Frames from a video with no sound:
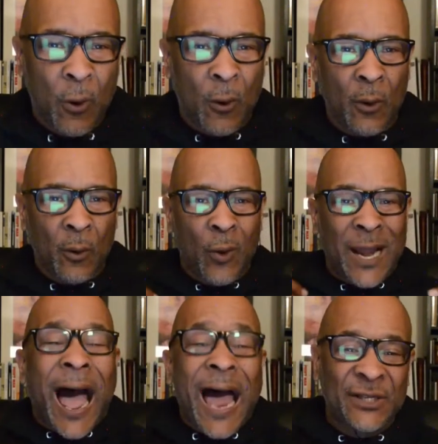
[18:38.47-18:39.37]
But
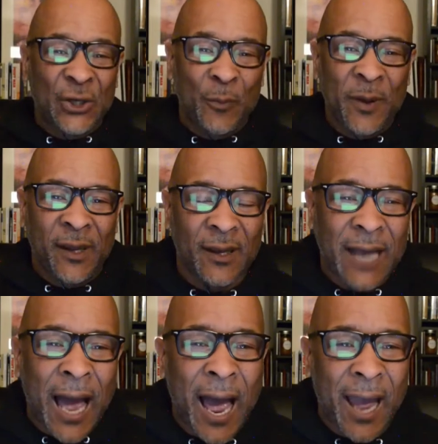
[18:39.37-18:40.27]
I do, because
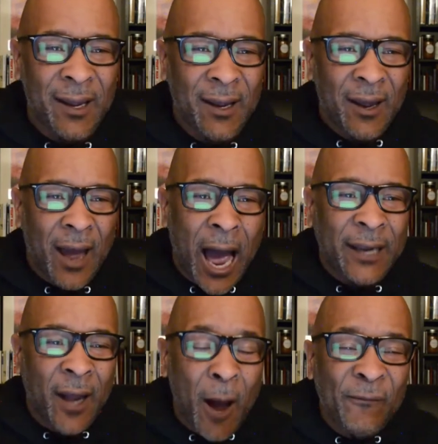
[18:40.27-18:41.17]
I
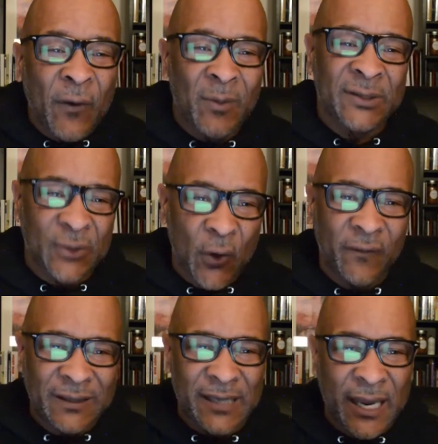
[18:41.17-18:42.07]
come from a
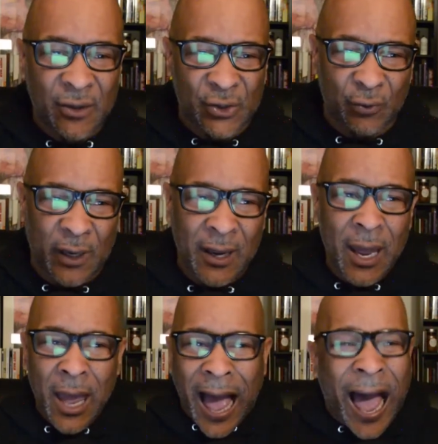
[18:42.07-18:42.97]
service industry,
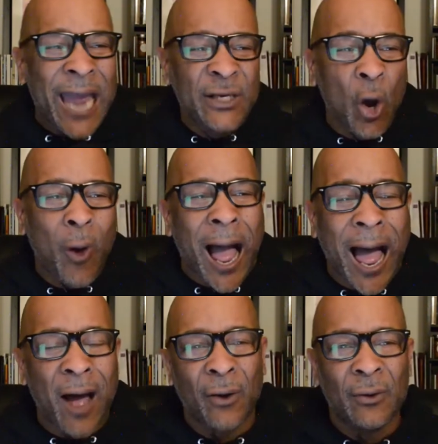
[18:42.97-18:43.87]
I know how